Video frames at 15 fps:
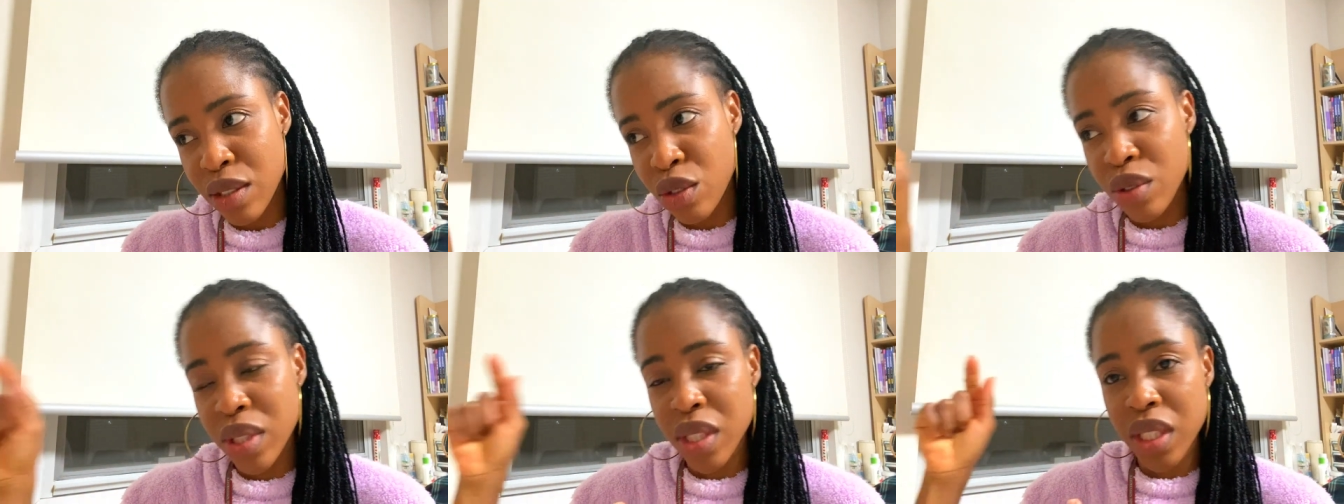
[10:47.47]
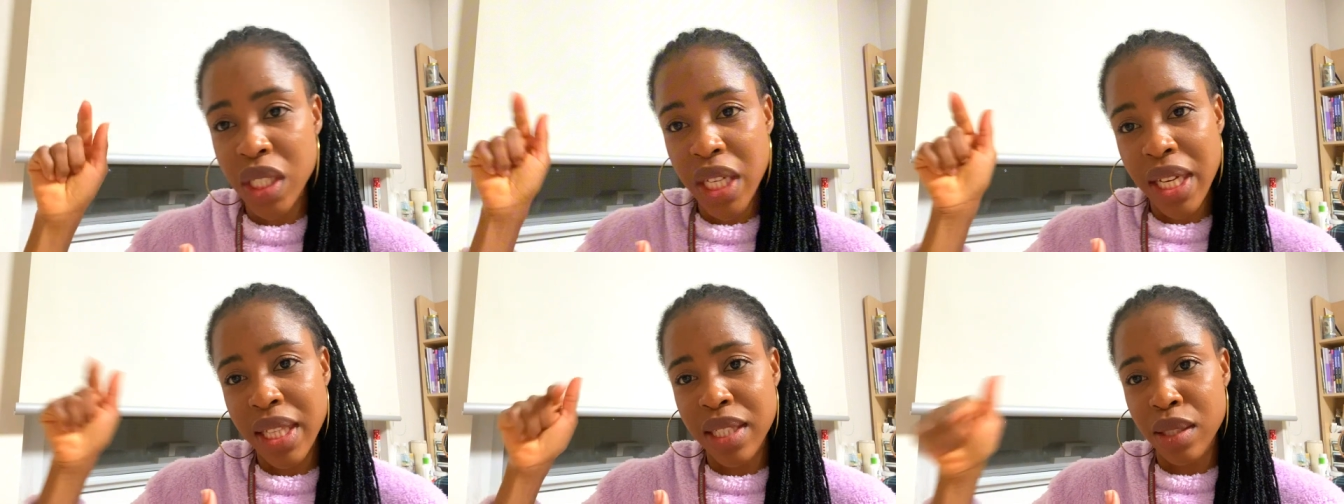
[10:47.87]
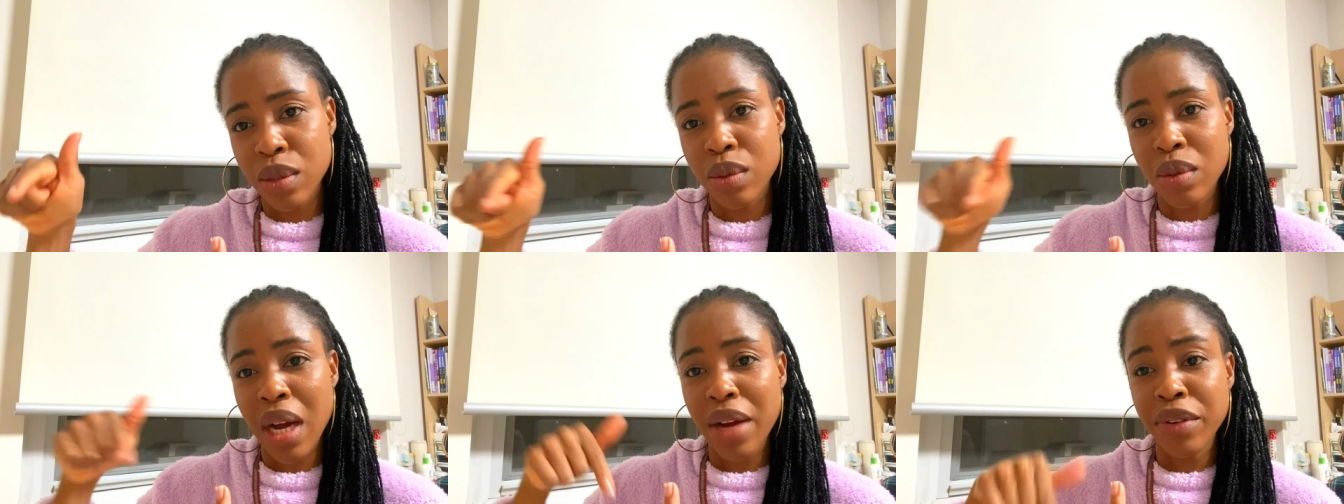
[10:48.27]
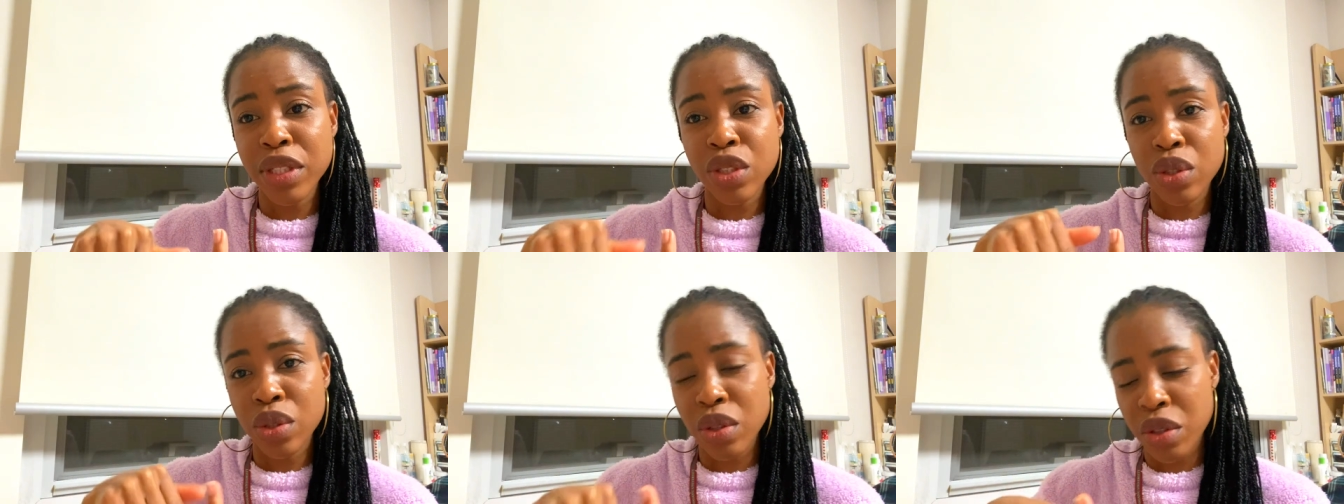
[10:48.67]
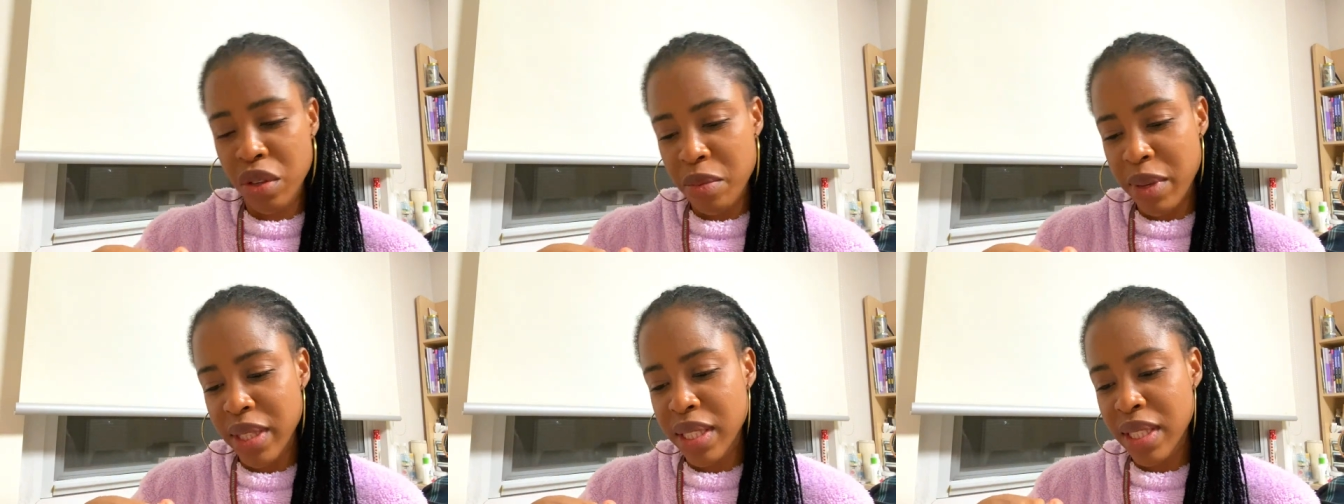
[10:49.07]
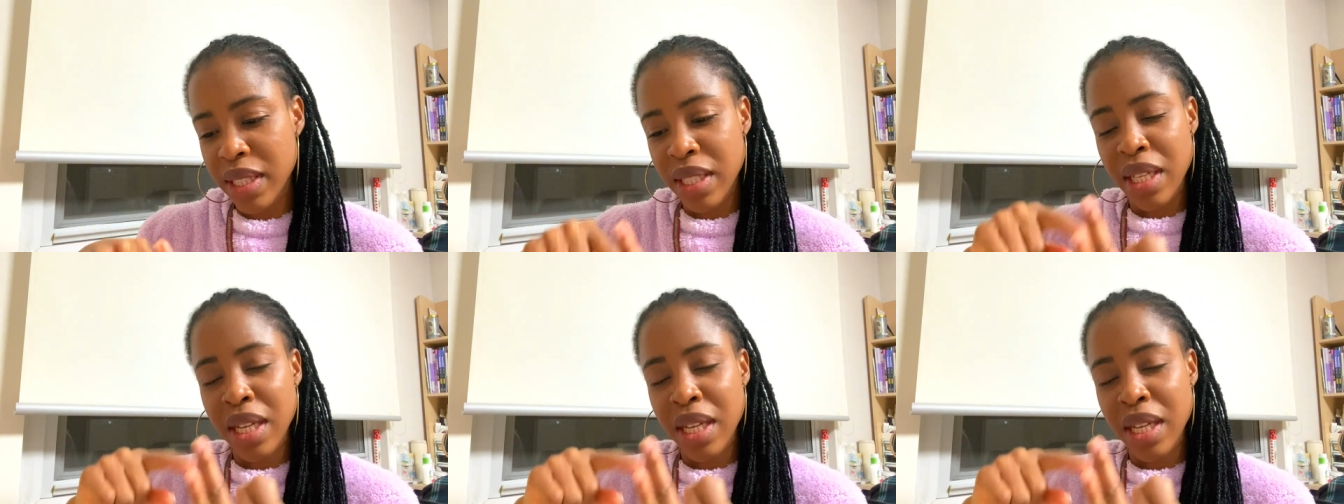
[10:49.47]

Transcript: Use the checklist to arrange your documents.